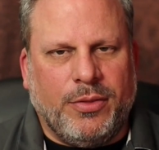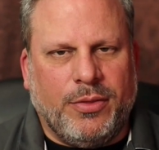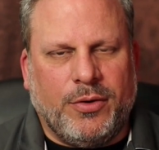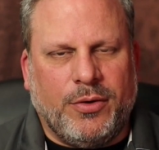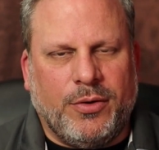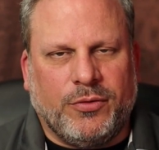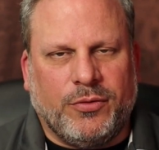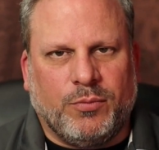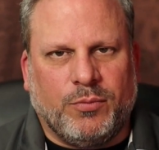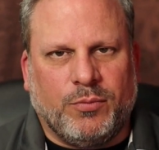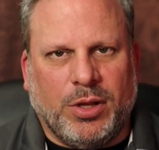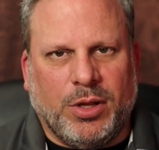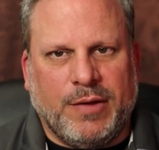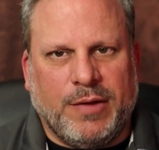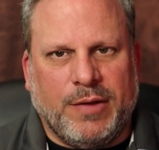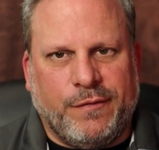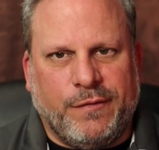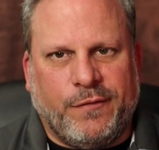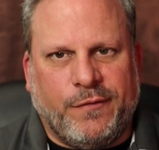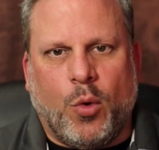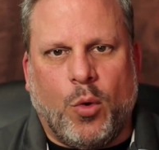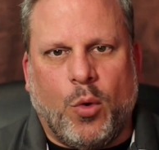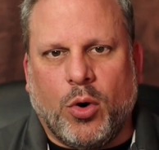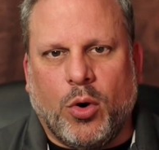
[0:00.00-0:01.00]
there's really
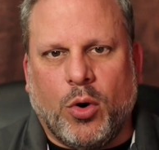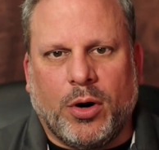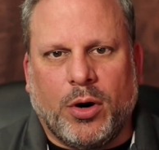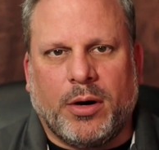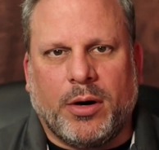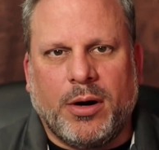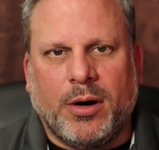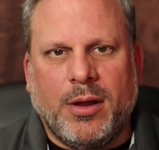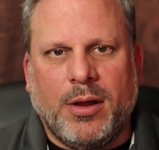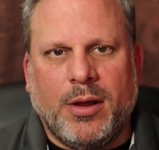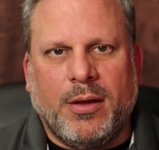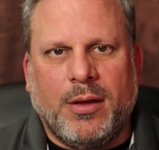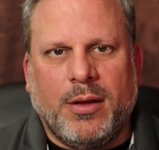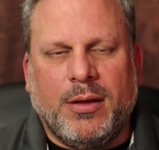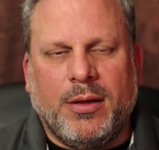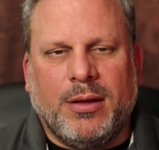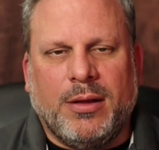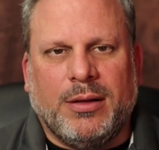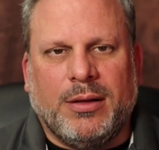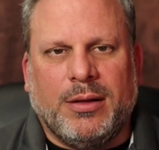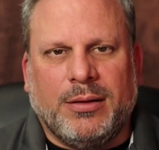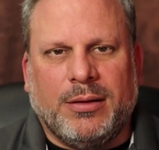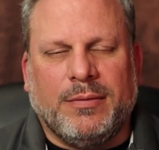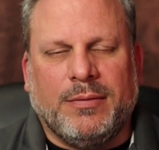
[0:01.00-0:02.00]
4
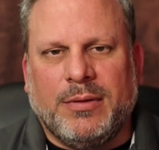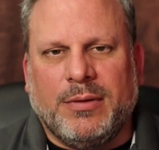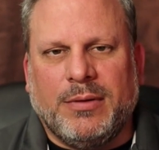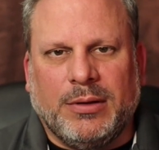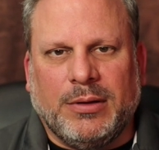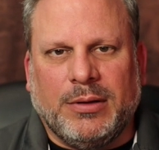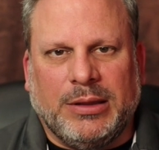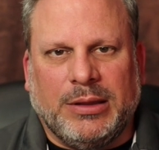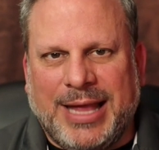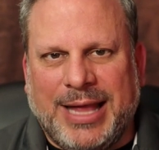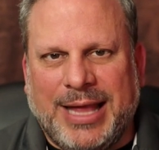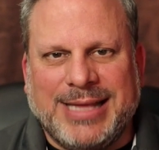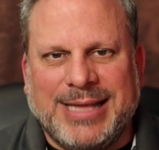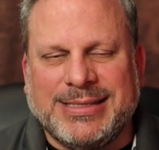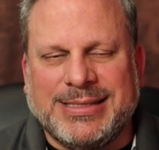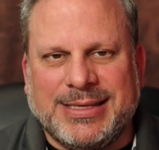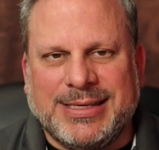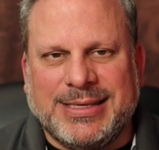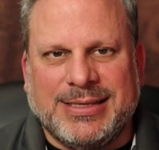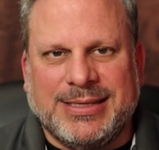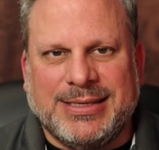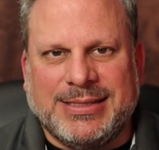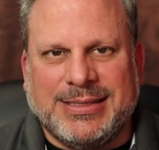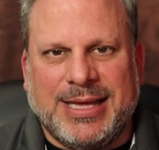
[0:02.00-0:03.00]

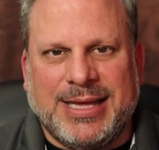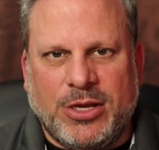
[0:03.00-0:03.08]
lenses